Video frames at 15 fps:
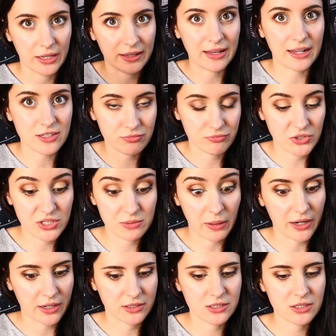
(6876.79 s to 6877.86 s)
Like, that's
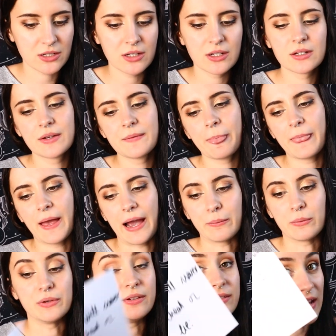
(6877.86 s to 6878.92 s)
respect. I
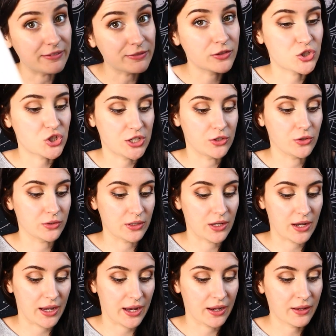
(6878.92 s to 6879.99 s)
will never cheat or
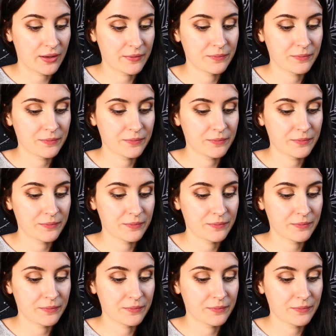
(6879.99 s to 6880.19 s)
lie.